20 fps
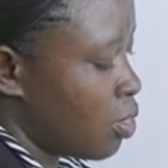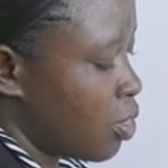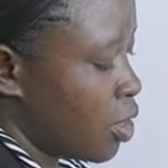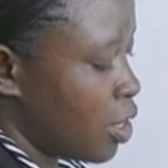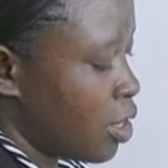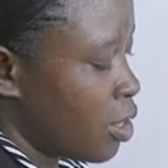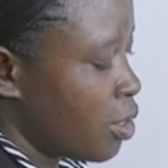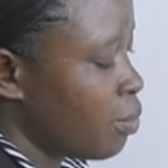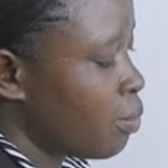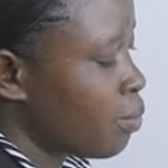
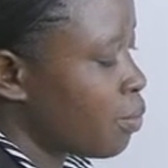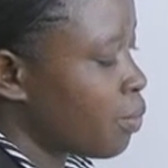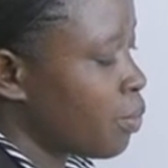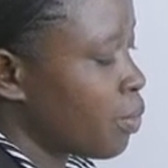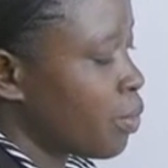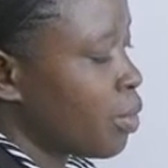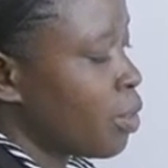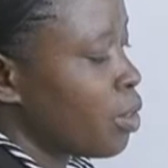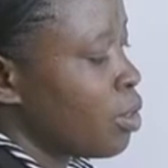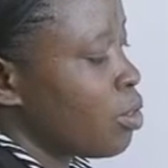3.
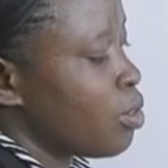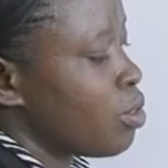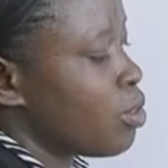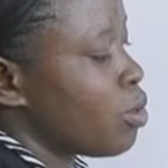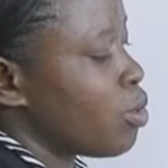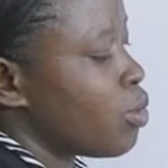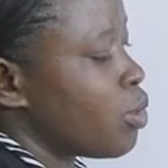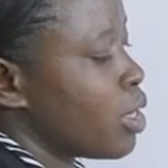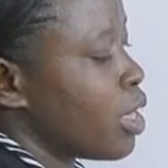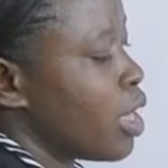
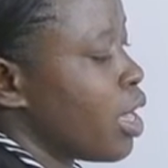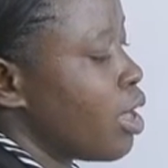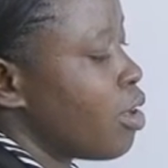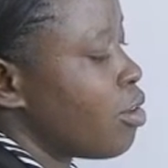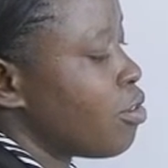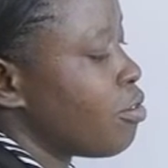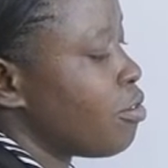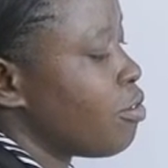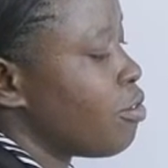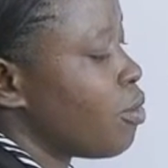So we
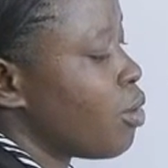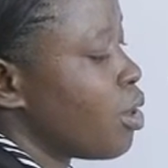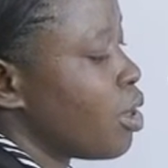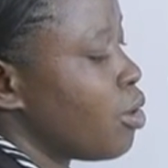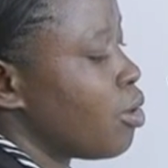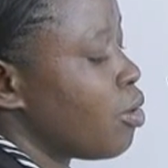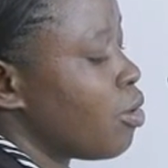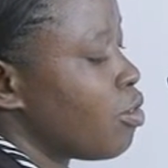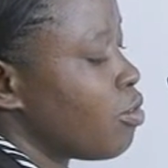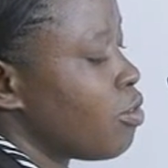have
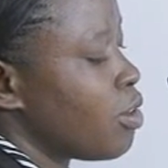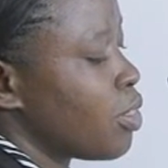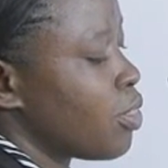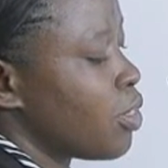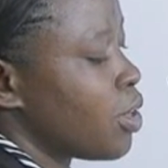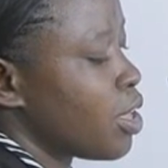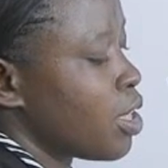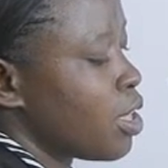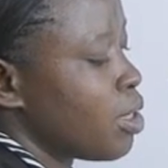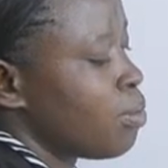
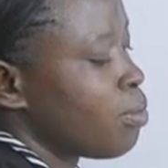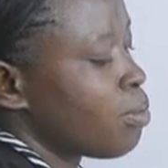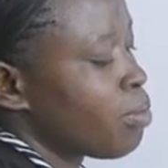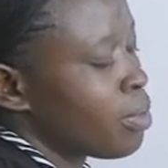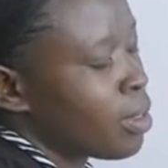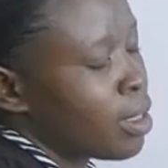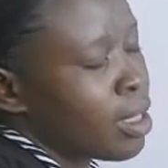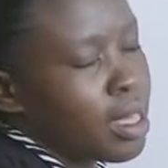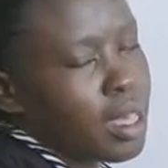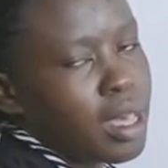1/3
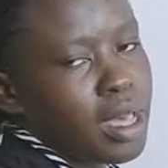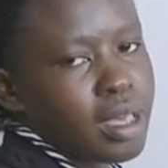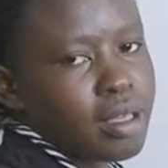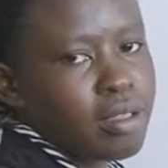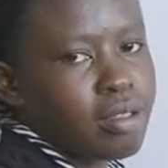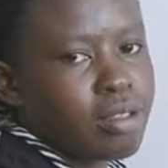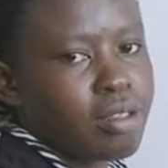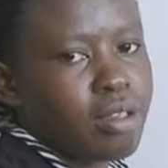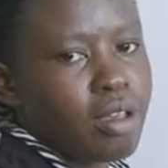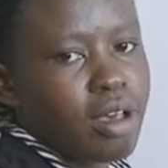
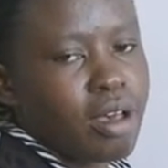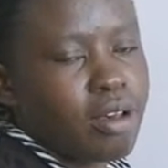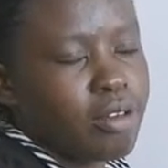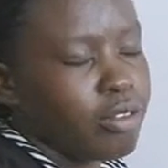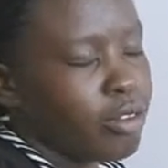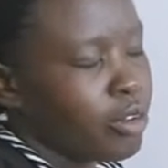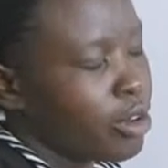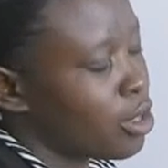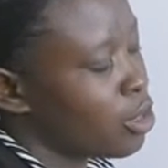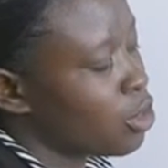as a
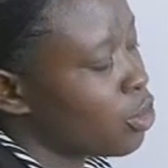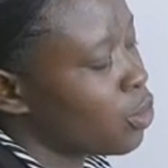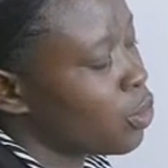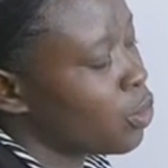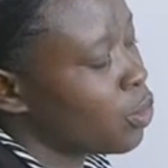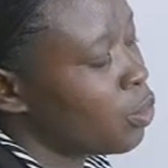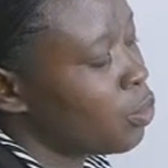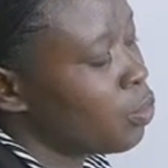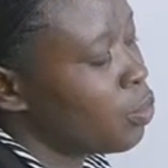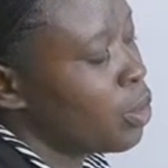
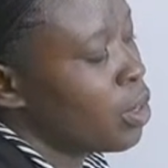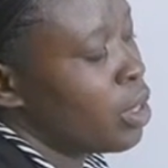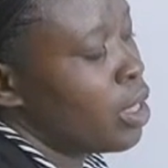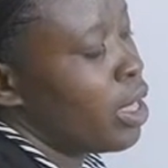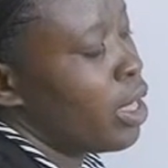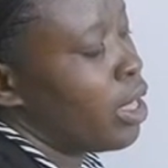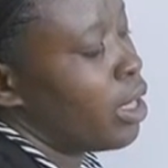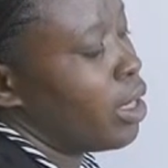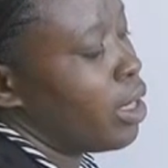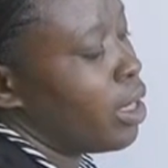fraction.
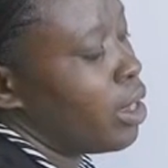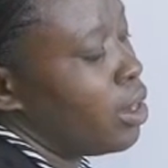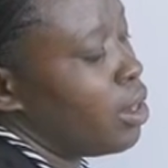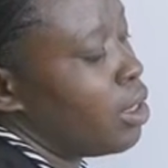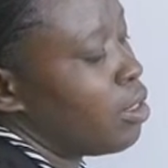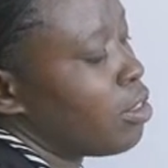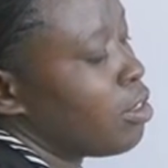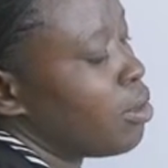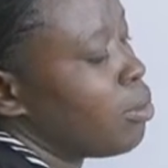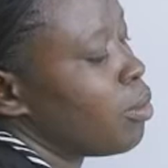A
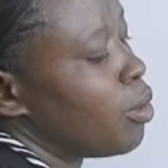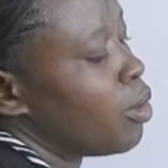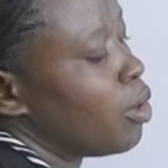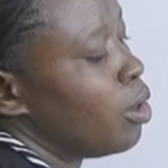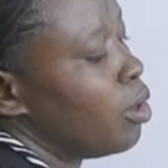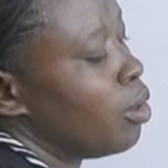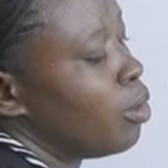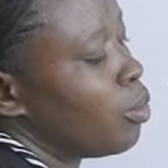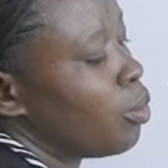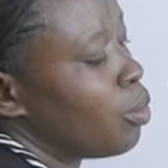
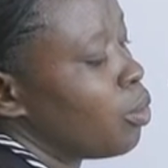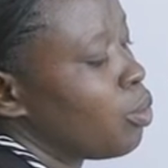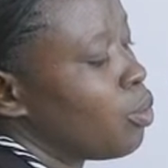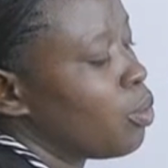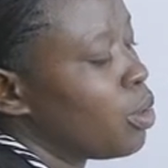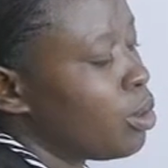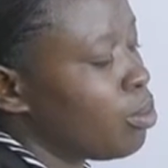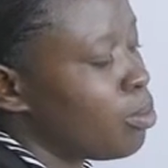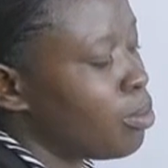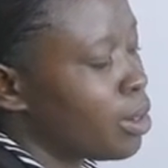decimal
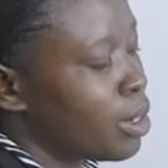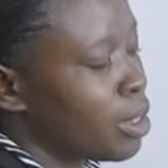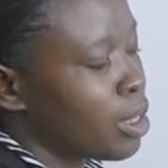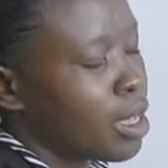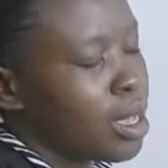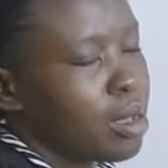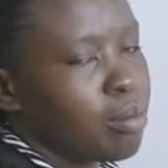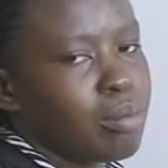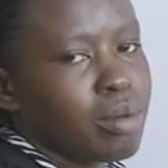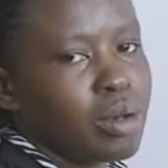will
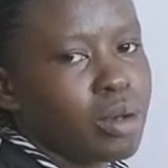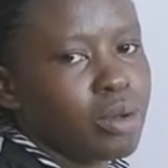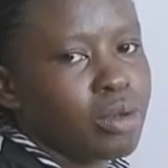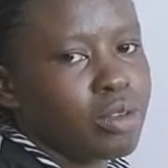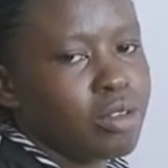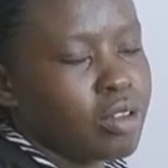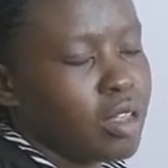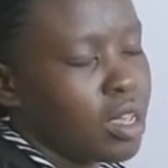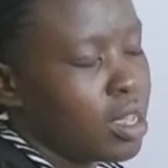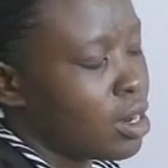bring
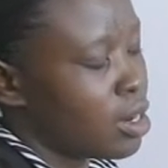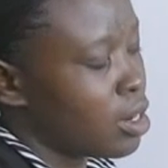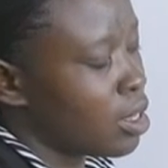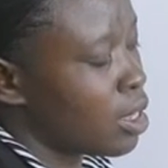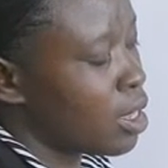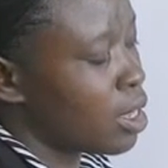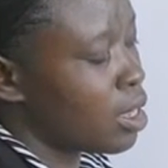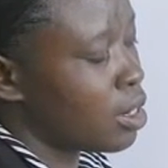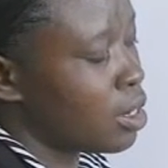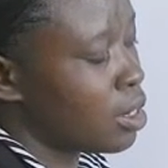about a
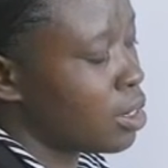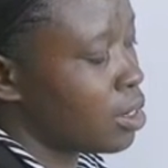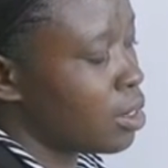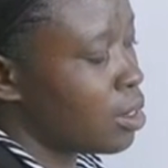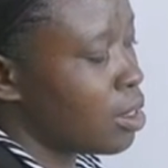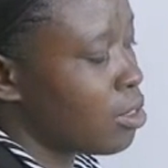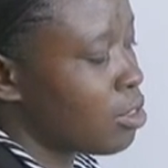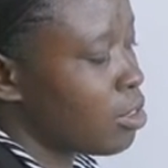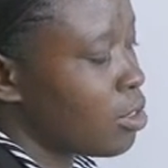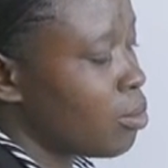recurring
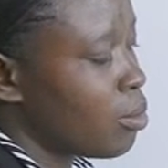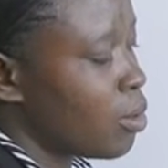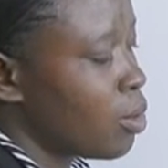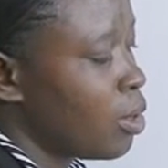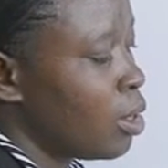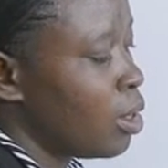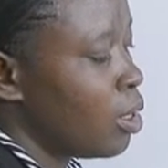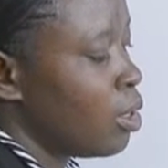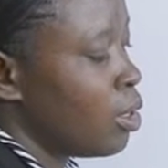decimal,